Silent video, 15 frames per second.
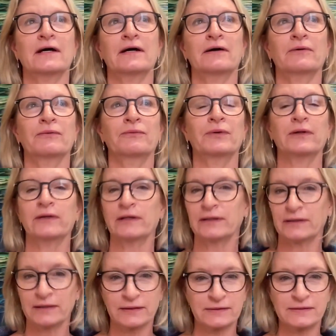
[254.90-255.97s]
uh,
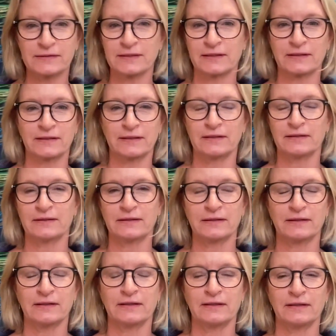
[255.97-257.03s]
willingness, like the
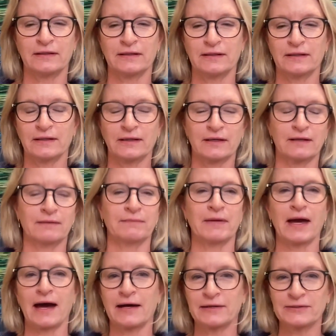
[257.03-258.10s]
the um,
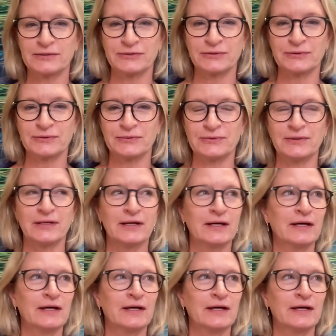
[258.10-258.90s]
attitude,